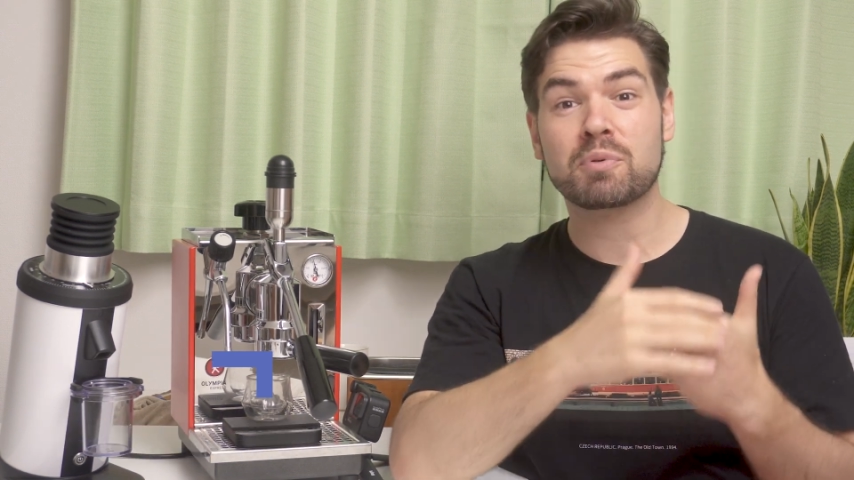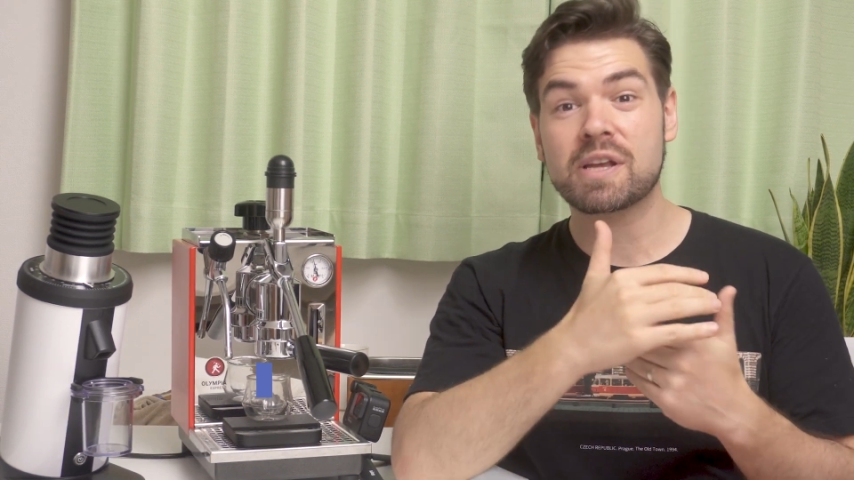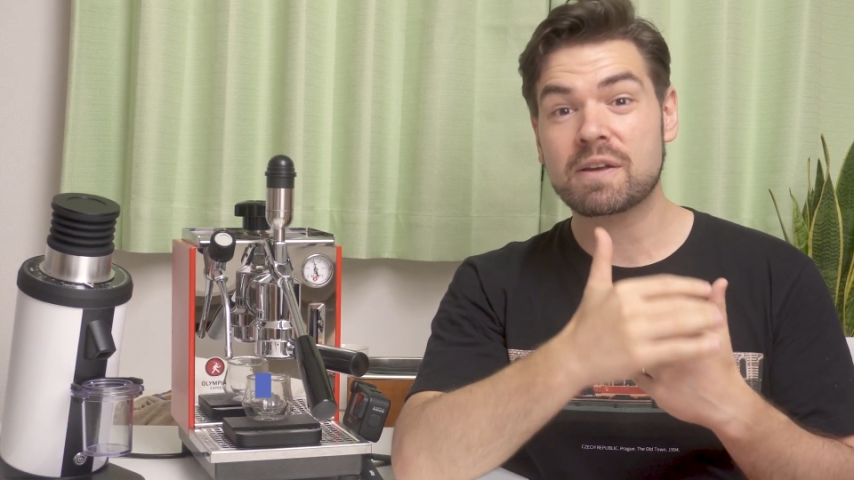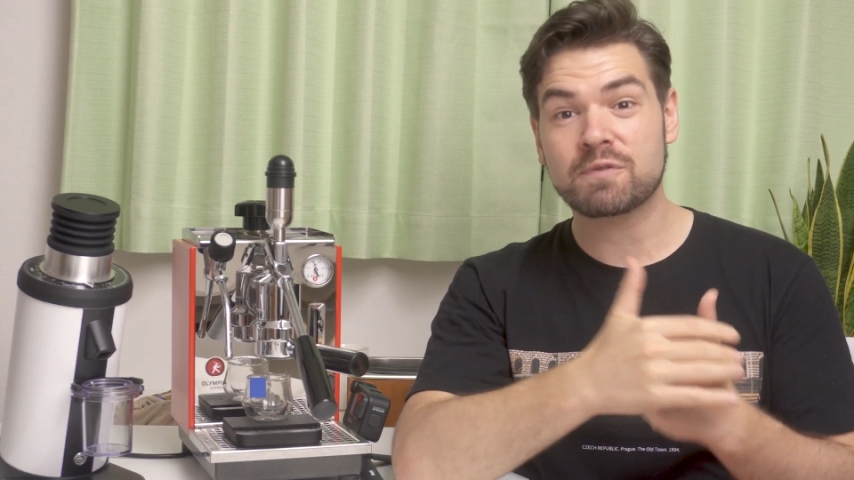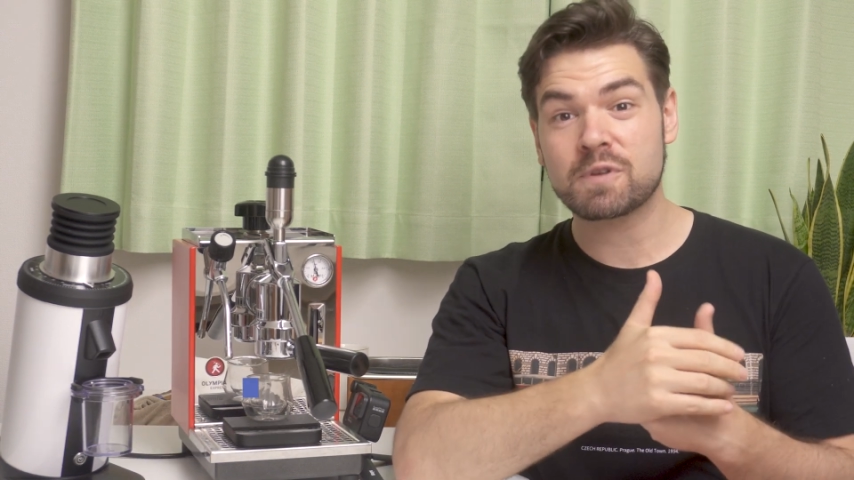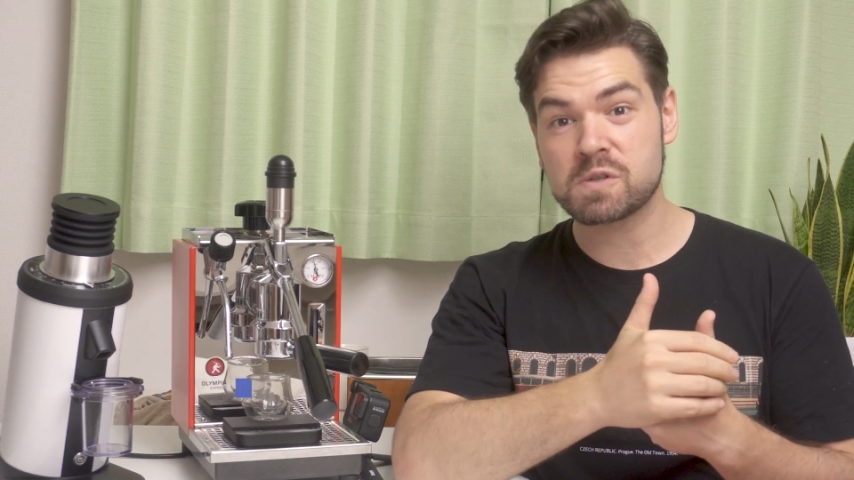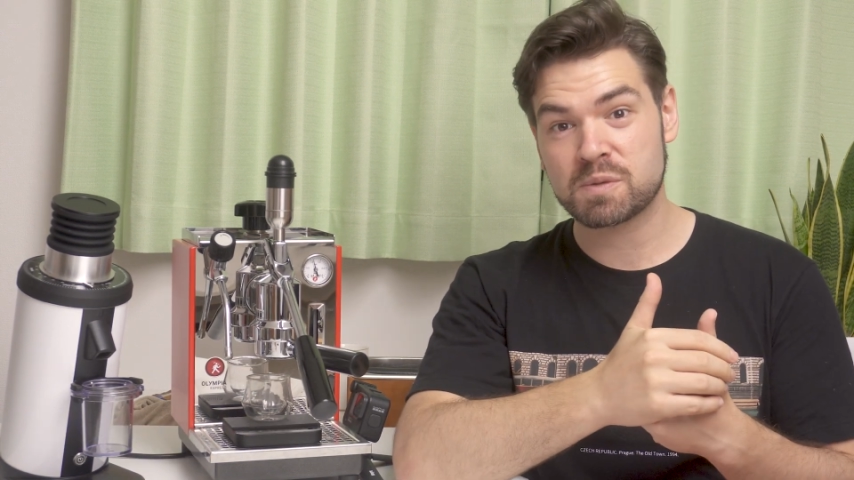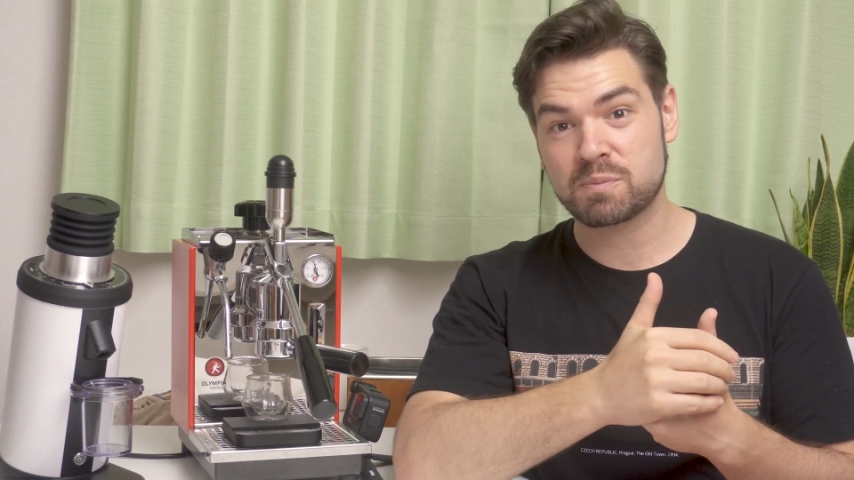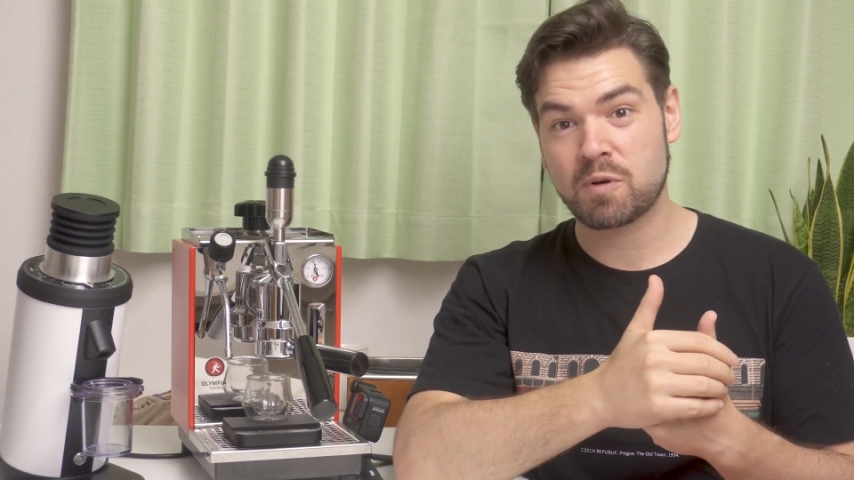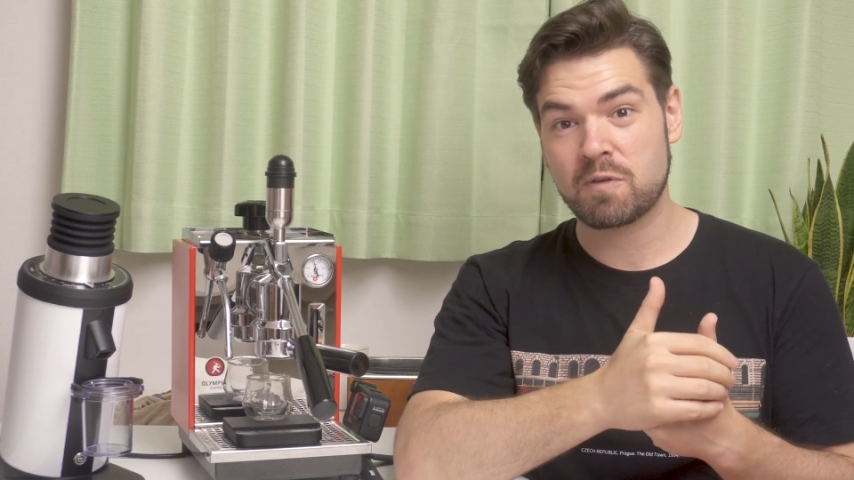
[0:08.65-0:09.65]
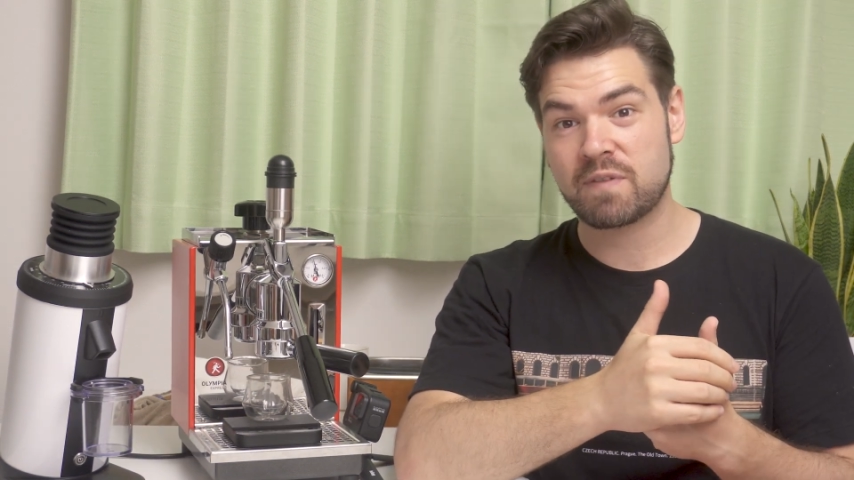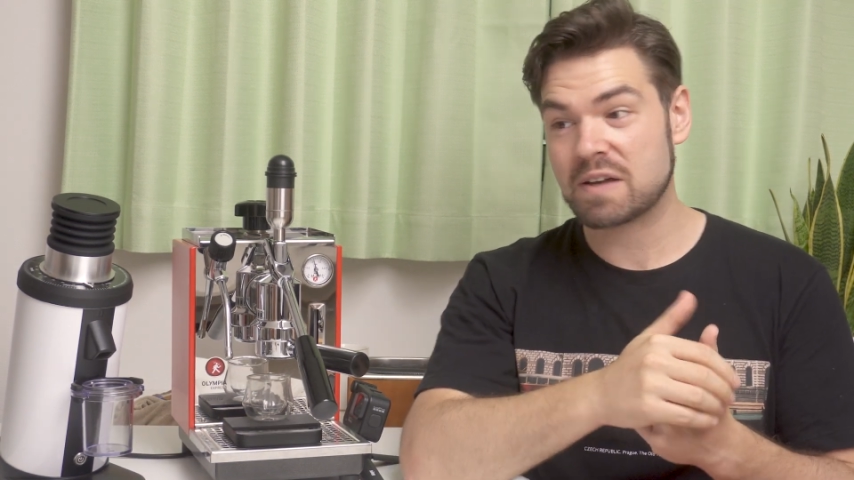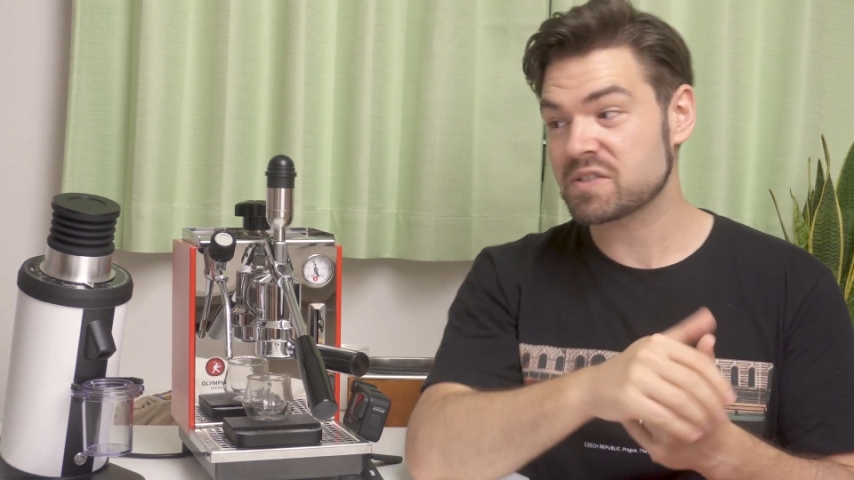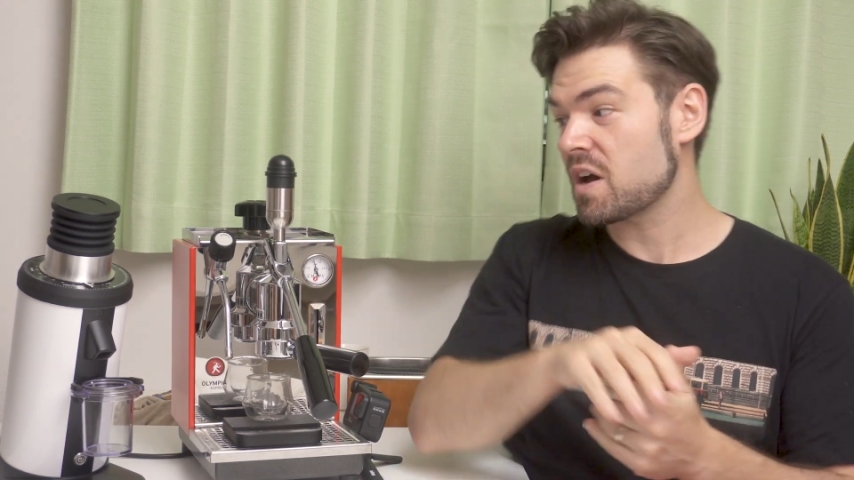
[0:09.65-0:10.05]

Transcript: pre-infusion profiles